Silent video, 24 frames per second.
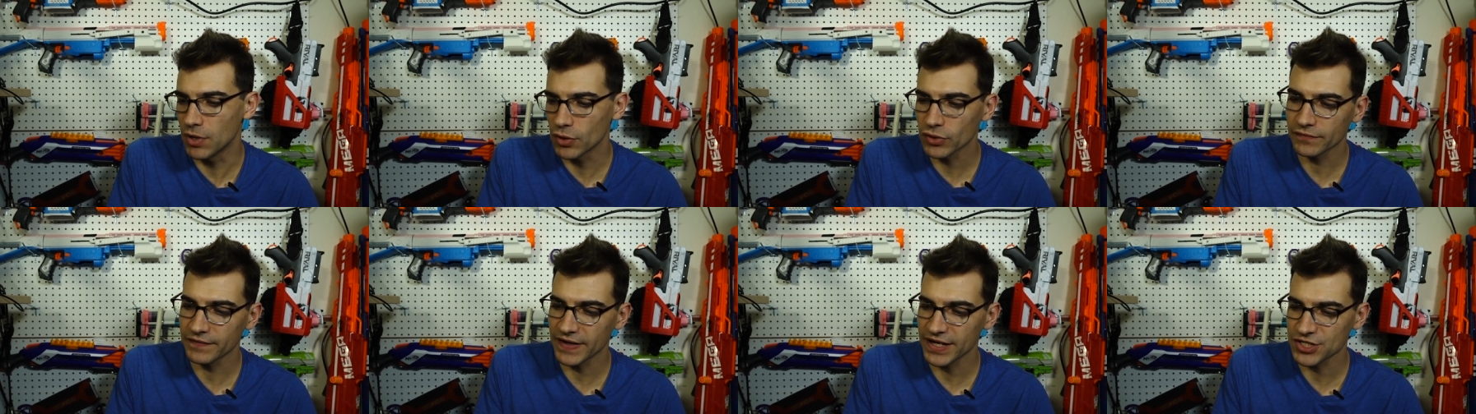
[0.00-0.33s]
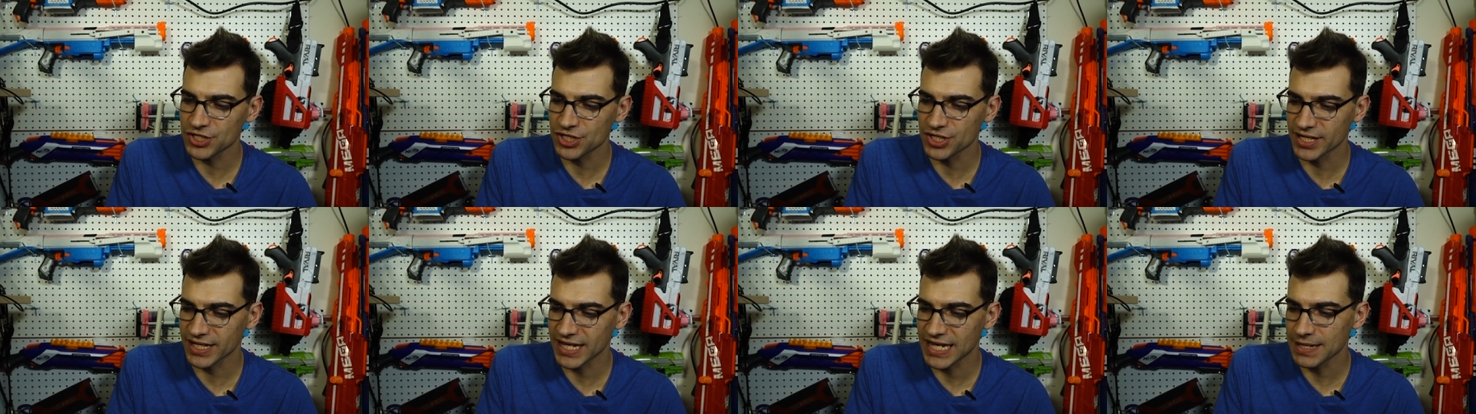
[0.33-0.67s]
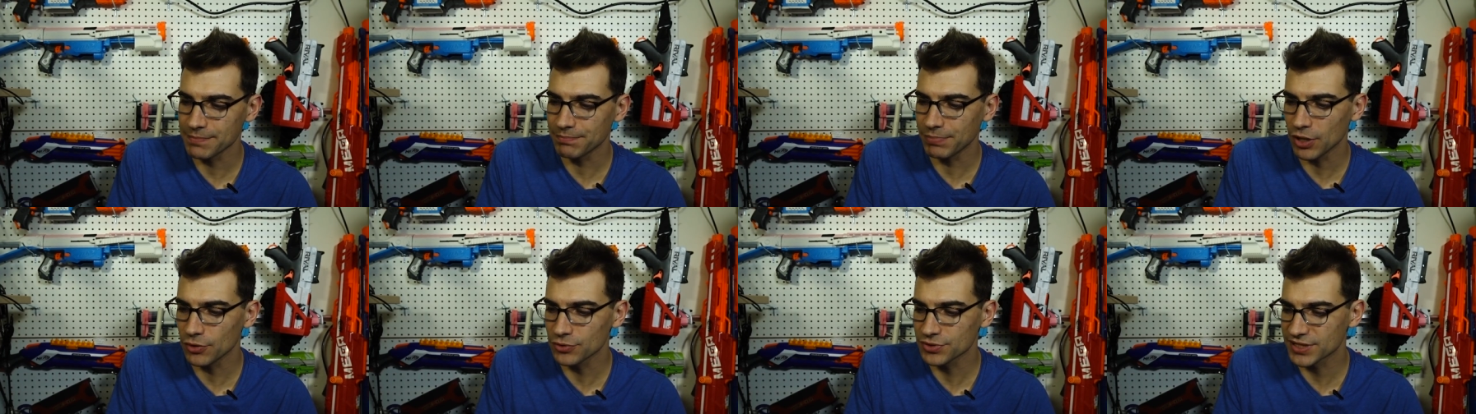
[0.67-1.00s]
motivation to
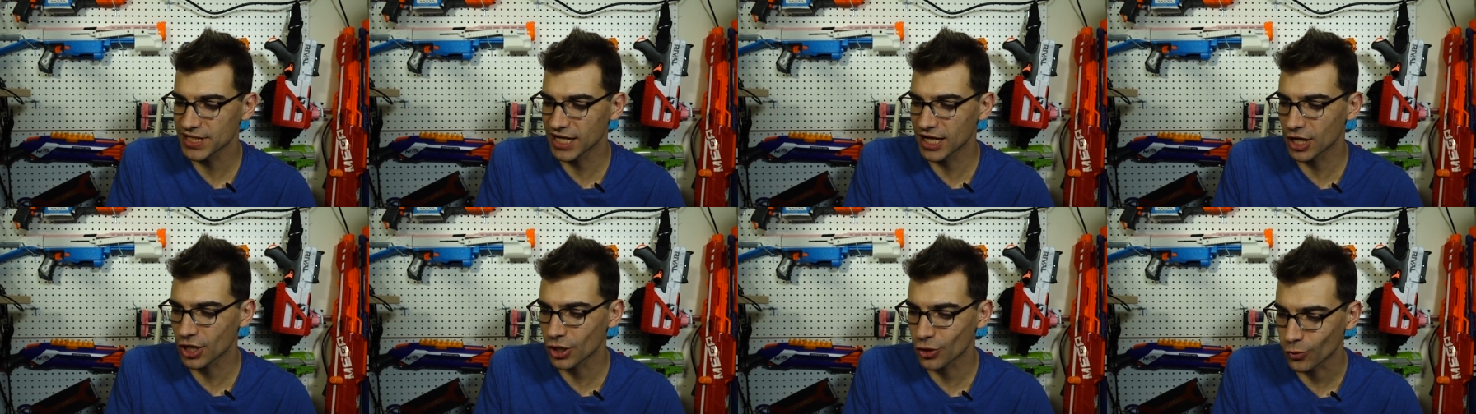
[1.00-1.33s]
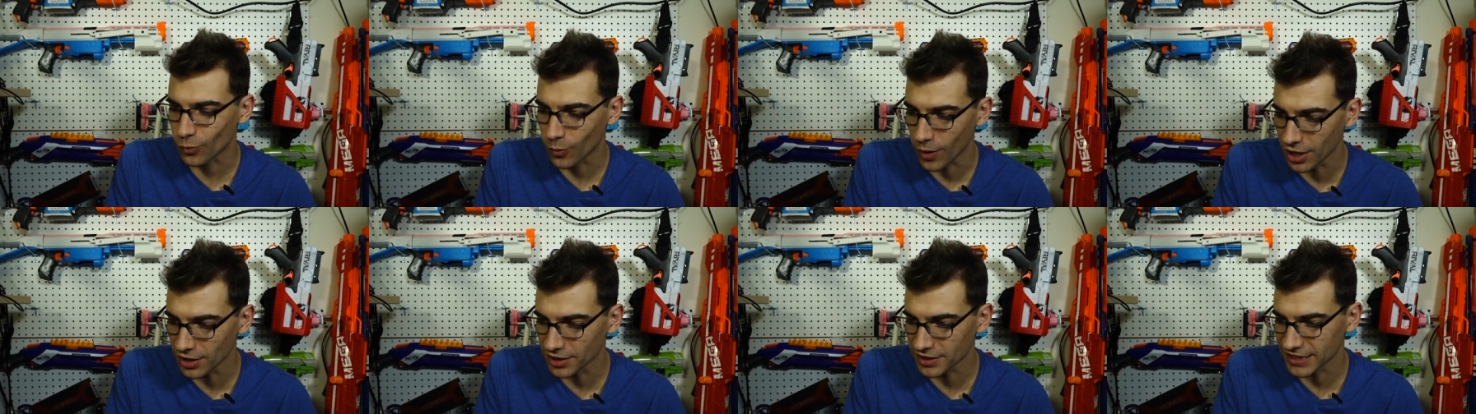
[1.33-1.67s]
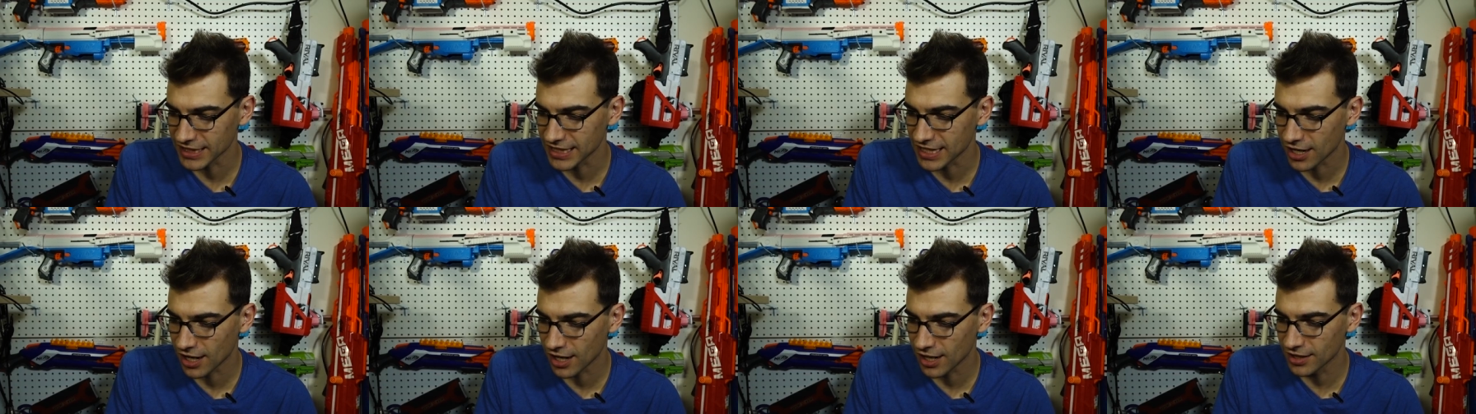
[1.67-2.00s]
keep posting
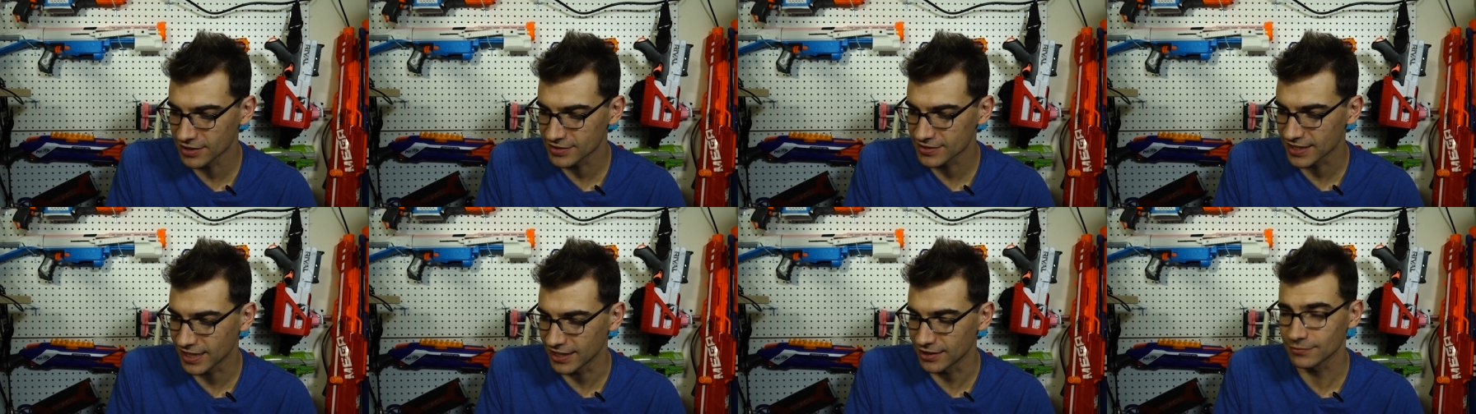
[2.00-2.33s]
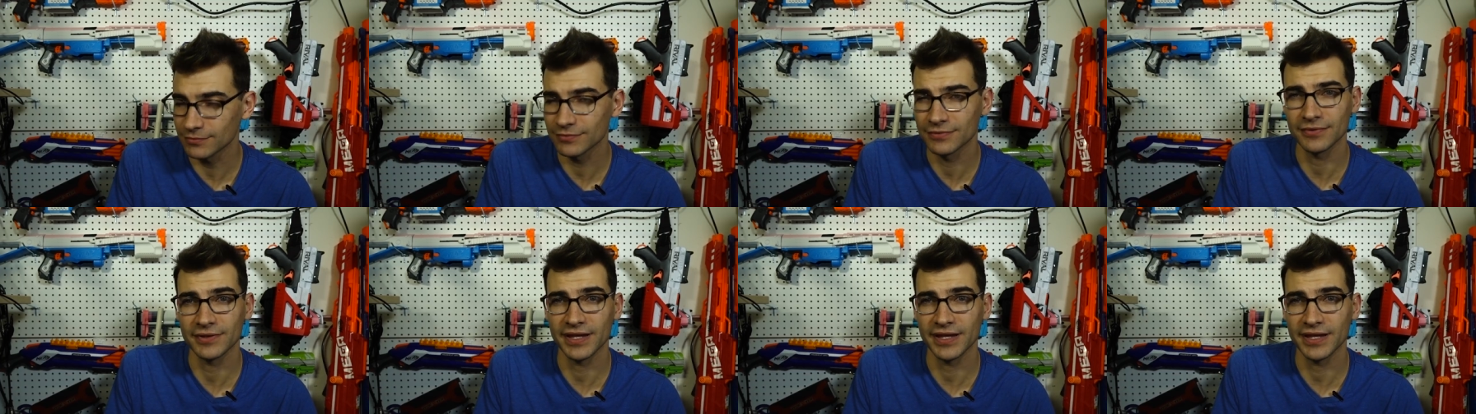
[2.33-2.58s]
quality content?